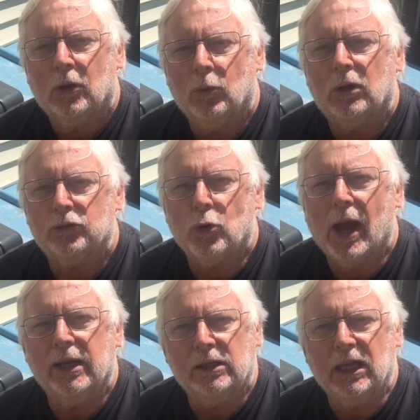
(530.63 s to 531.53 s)
well,
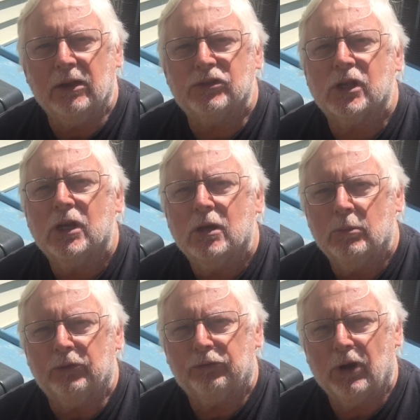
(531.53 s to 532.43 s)
dried leaves,
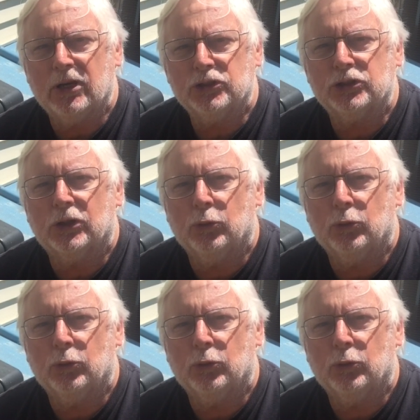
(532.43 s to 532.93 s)
but fresh